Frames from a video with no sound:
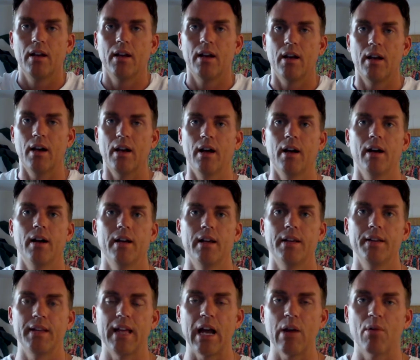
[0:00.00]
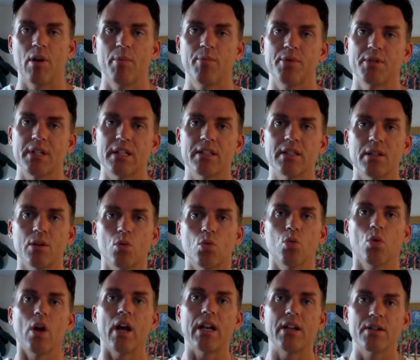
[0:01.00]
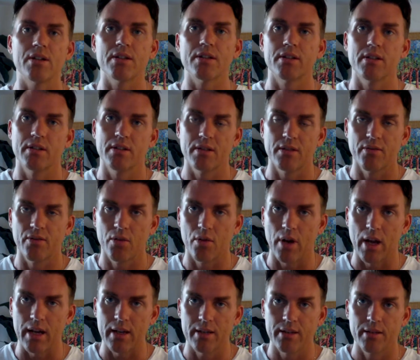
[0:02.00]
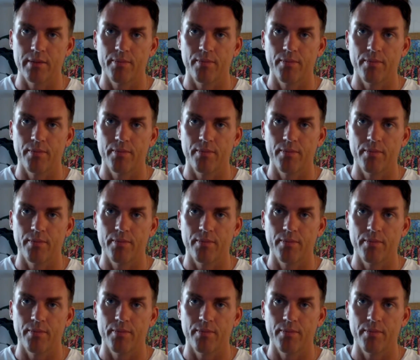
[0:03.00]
And that represents the righteousness of Christ,